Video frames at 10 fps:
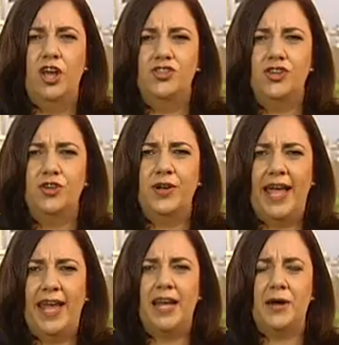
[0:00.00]
to
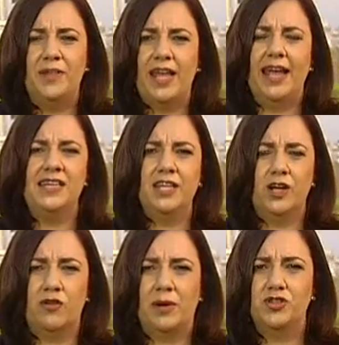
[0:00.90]
head up the
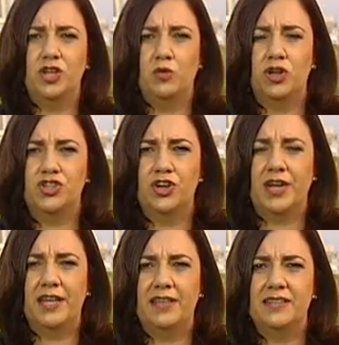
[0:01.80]
anti-corruption
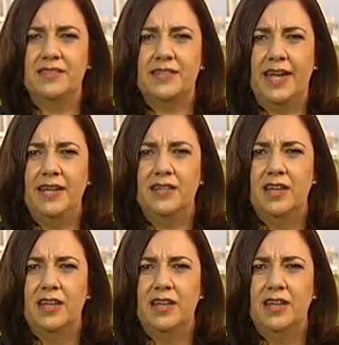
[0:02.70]
watchdog in this state.